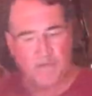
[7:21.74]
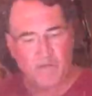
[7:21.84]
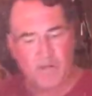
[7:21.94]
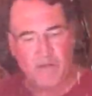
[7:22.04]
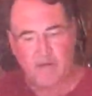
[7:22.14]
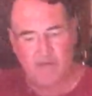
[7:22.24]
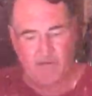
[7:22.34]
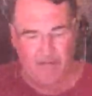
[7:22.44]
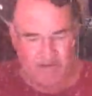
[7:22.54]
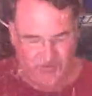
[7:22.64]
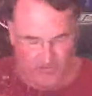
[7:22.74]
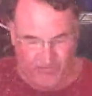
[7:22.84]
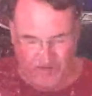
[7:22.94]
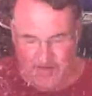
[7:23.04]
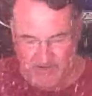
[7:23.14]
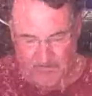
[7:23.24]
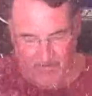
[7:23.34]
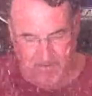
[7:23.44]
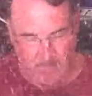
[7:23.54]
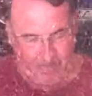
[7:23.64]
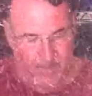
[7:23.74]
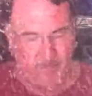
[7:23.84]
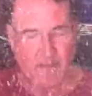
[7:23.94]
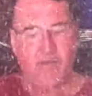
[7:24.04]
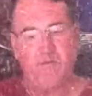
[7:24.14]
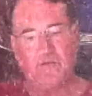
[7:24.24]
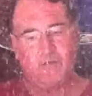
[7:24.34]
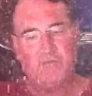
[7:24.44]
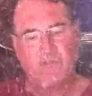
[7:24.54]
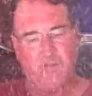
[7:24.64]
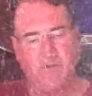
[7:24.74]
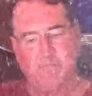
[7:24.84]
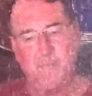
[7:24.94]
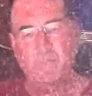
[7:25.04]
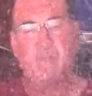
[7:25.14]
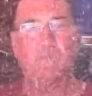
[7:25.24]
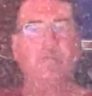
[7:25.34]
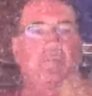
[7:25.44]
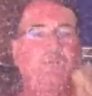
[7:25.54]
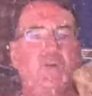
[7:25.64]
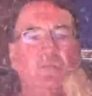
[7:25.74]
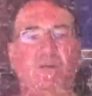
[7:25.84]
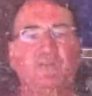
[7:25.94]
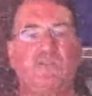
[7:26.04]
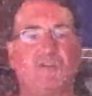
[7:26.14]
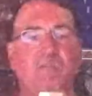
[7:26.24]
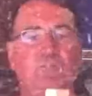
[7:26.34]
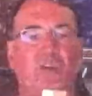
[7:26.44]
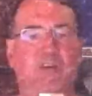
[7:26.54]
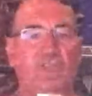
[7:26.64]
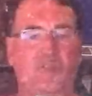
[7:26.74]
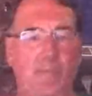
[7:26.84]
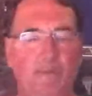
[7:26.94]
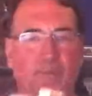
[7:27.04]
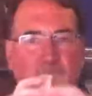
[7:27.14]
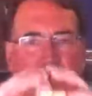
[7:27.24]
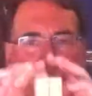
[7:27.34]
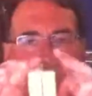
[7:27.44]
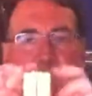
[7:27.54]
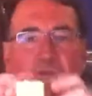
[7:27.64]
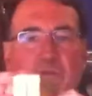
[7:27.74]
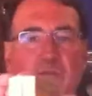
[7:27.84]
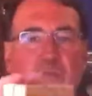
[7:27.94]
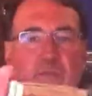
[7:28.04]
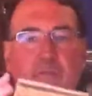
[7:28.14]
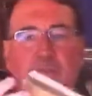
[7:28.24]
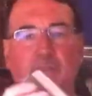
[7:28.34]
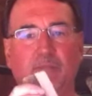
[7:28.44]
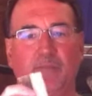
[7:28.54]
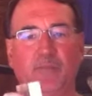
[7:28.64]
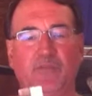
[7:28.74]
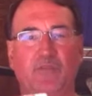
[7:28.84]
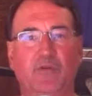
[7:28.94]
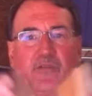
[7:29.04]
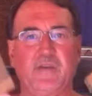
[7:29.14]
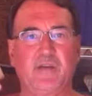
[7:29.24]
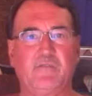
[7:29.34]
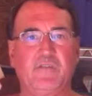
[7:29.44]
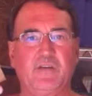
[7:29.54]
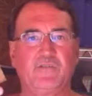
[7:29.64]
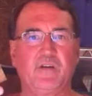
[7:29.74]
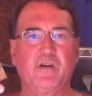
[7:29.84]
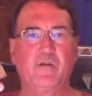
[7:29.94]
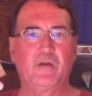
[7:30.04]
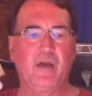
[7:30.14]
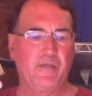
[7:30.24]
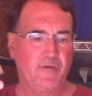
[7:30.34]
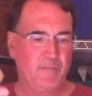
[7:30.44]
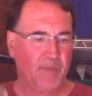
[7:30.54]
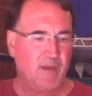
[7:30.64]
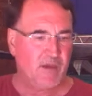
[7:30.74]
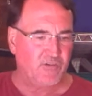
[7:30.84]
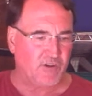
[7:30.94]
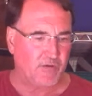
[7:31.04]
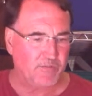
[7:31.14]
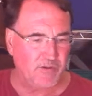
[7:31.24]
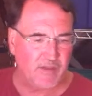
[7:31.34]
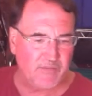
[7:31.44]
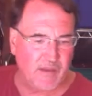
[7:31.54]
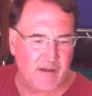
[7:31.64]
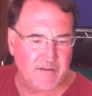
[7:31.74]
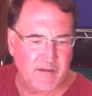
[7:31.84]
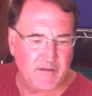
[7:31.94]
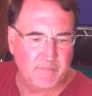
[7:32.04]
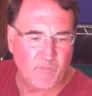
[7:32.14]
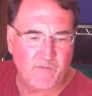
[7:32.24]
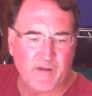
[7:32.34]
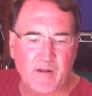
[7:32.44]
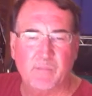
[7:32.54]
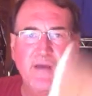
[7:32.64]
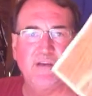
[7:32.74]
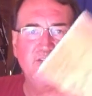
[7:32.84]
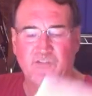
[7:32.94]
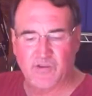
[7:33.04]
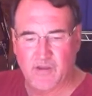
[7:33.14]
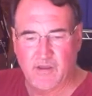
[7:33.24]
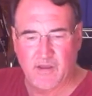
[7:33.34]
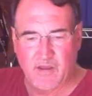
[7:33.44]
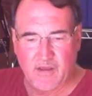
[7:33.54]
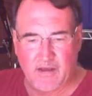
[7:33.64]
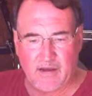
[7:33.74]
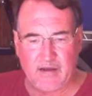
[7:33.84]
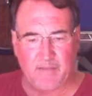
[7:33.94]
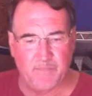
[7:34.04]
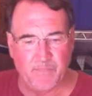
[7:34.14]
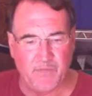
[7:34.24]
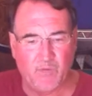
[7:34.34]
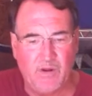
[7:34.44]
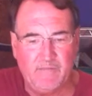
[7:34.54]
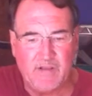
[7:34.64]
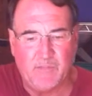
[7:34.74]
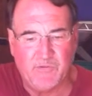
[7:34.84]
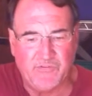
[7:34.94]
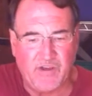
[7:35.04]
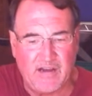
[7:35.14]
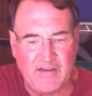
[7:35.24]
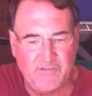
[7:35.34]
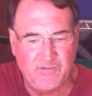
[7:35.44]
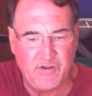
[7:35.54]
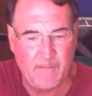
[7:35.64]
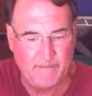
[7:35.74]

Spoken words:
Okay, now we got two sides. You can see they're pretty much the same size. That's good. So I think everything's going to go together. So you get the idea. We've got a base. We're going to have a couple sides.